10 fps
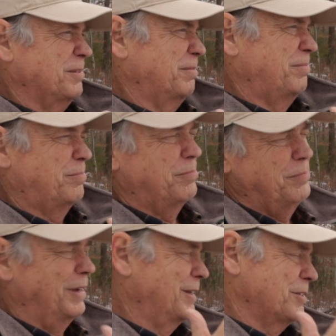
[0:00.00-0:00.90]
some,
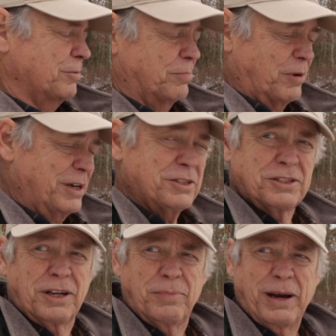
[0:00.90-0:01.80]
some
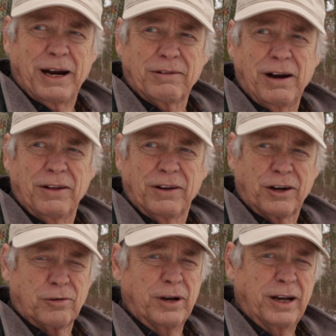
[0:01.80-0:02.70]
branches in the background that are
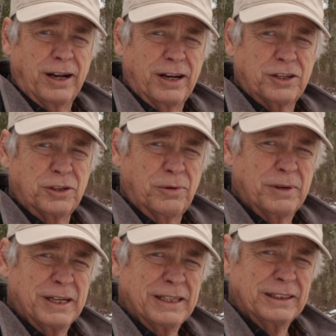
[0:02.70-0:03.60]
creating an issue.
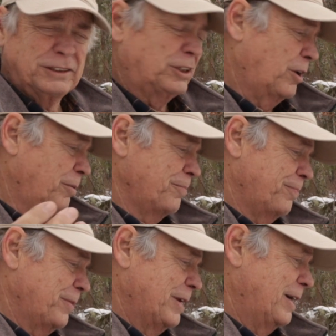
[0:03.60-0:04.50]
So
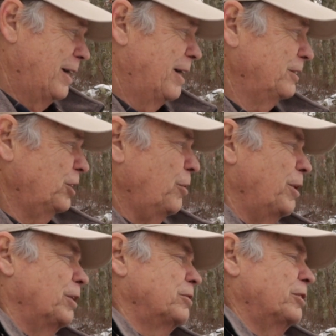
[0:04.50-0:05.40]
I'll show you what
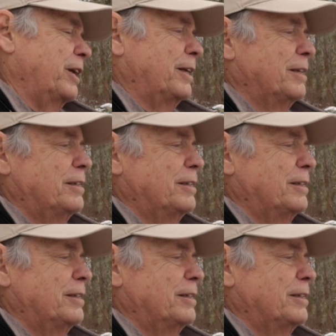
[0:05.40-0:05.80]
it looks like.